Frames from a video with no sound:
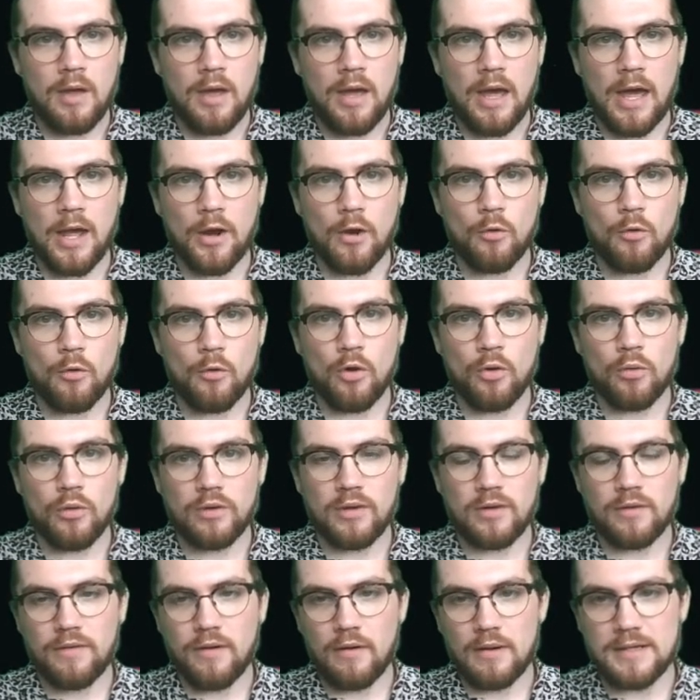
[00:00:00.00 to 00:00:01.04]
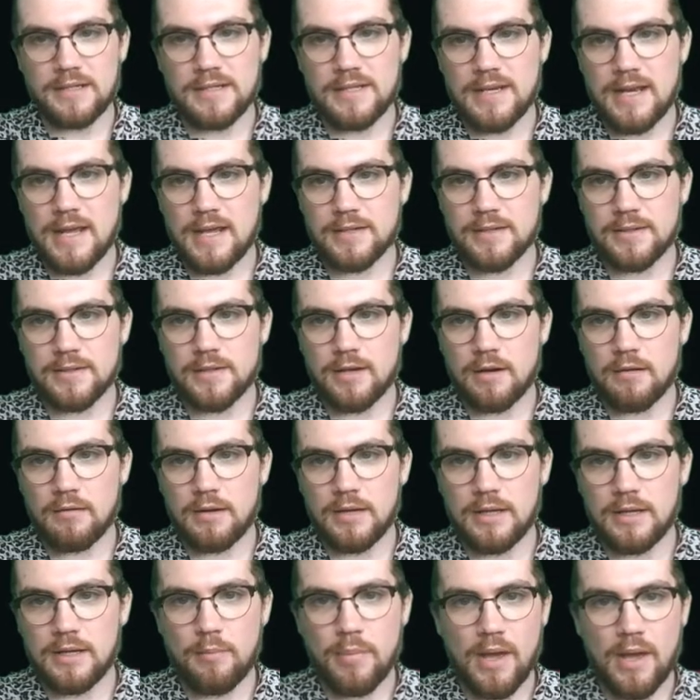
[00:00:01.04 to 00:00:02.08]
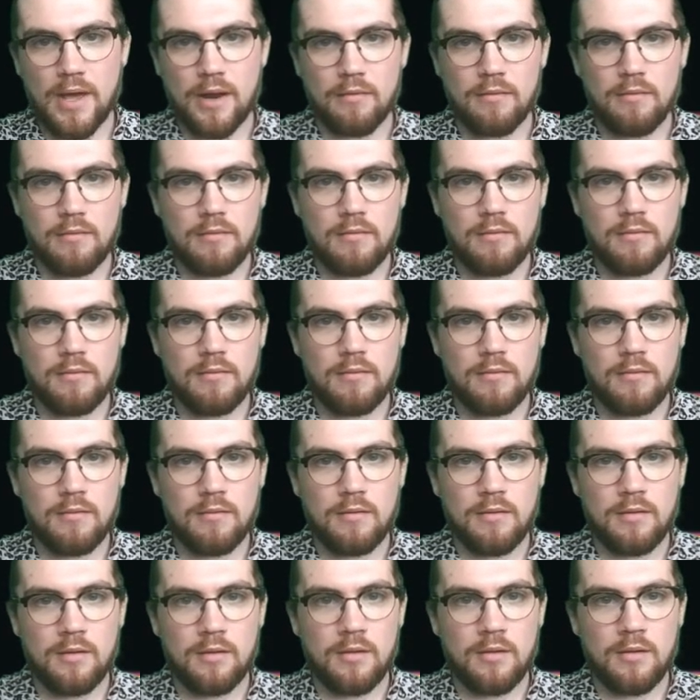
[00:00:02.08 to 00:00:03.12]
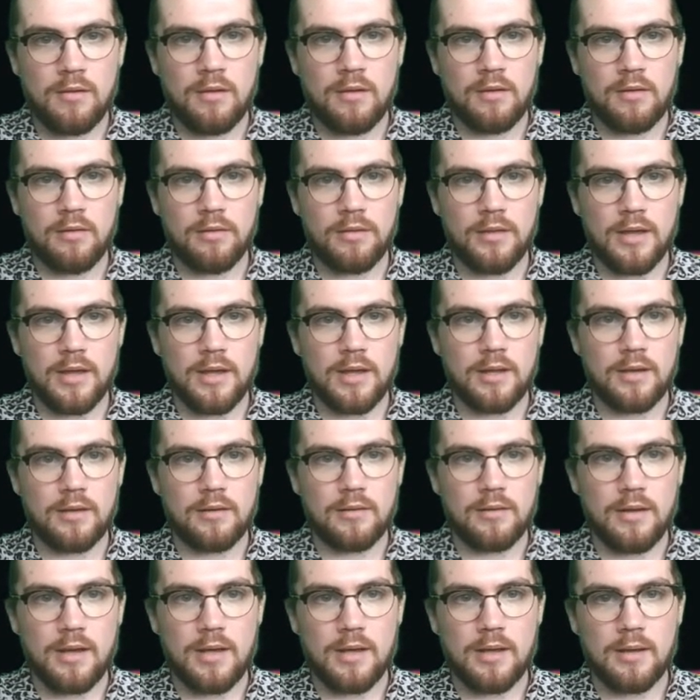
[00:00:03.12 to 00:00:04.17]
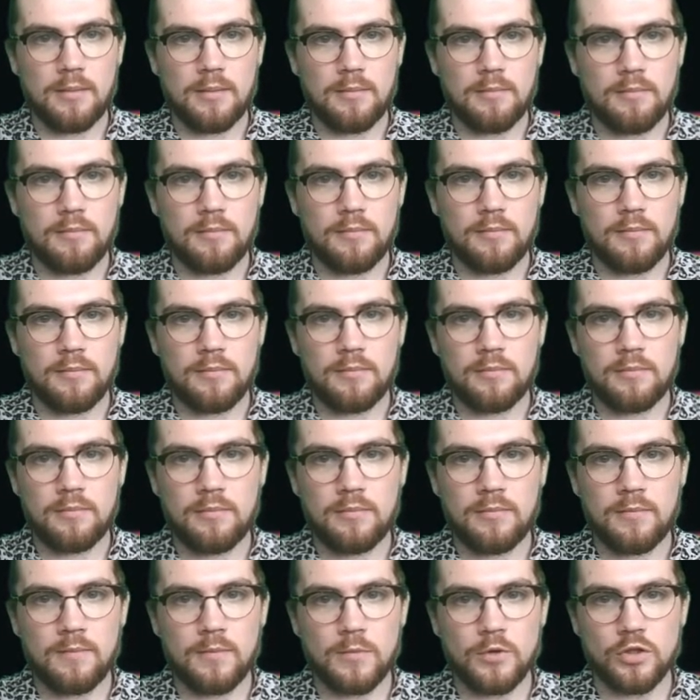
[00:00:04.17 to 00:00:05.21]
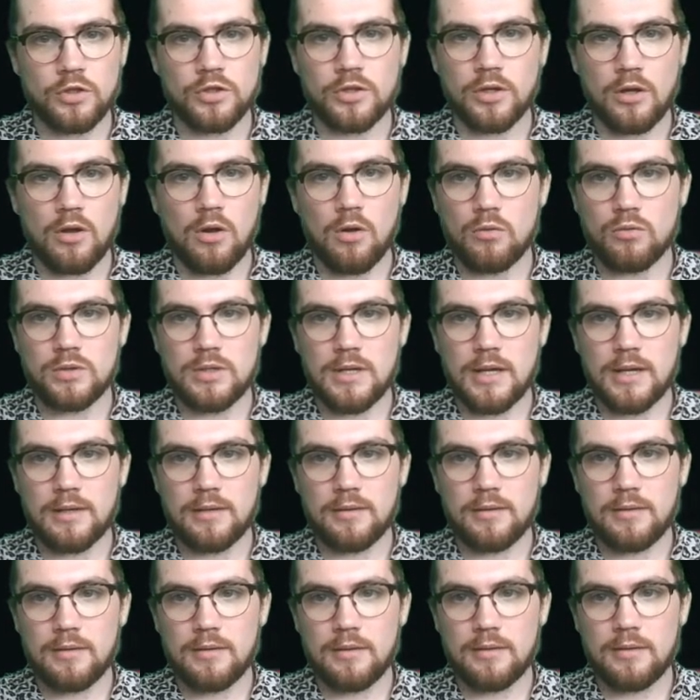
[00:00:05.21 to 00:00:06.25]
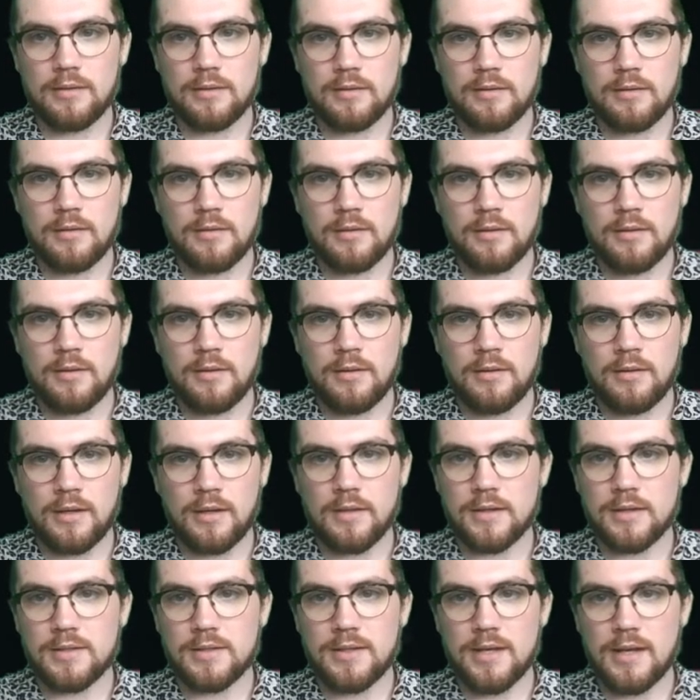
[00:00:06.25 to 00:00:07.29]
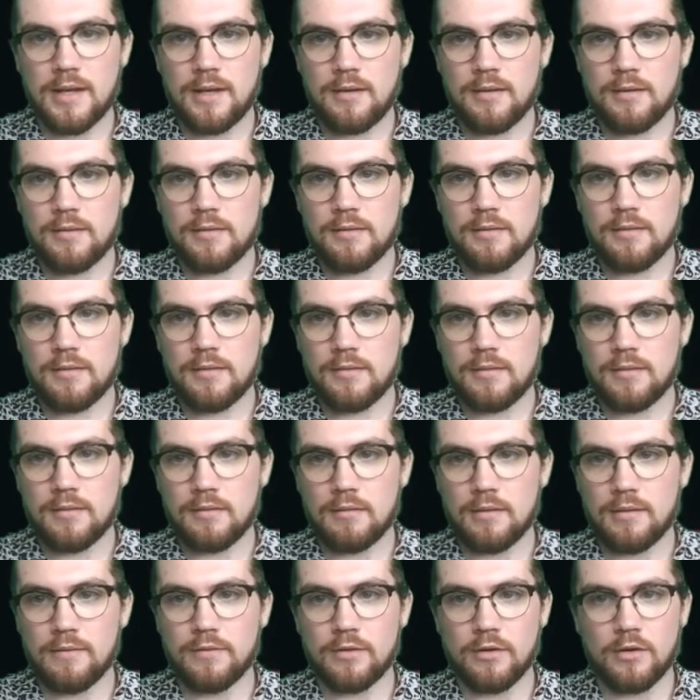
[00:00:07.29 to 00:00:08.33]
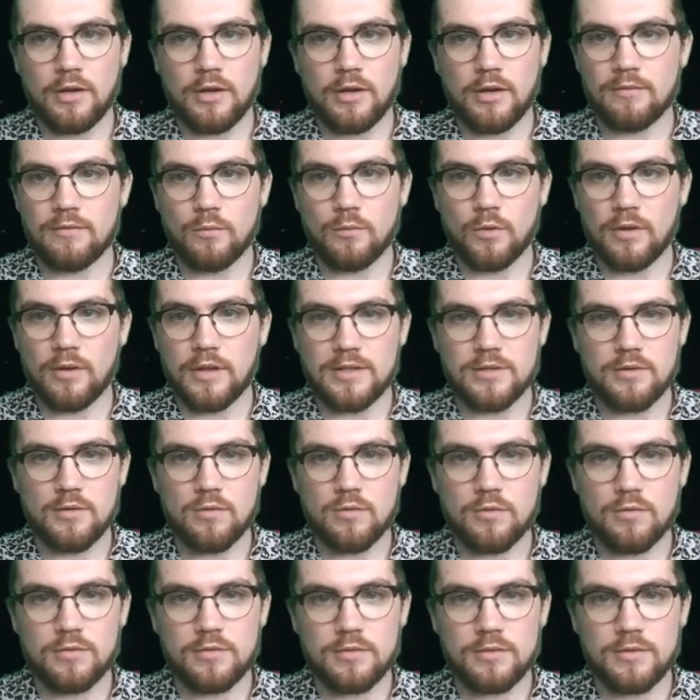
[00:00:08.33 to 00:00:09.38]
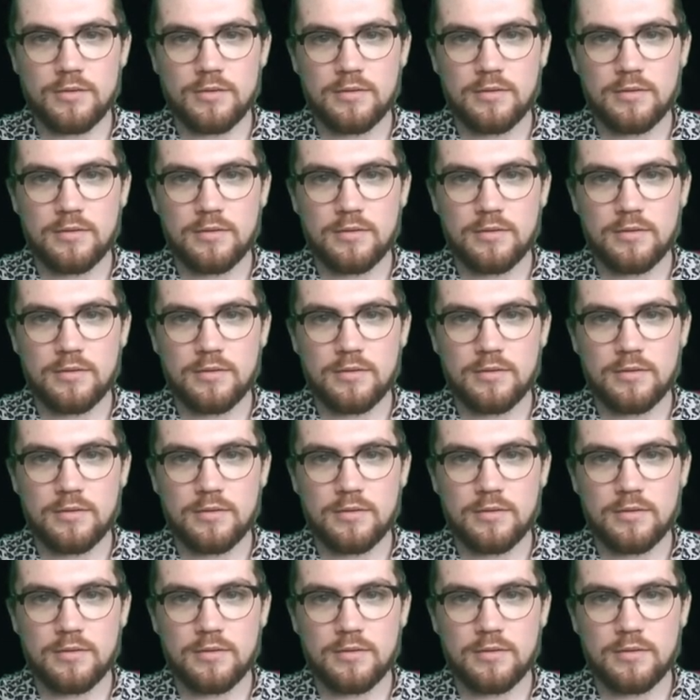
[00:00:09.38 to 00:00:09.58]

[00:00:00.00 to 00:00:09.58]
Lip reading: I don't know that Teferi is necessarily better than just a Ghostlight in this deck, even one of these ogres.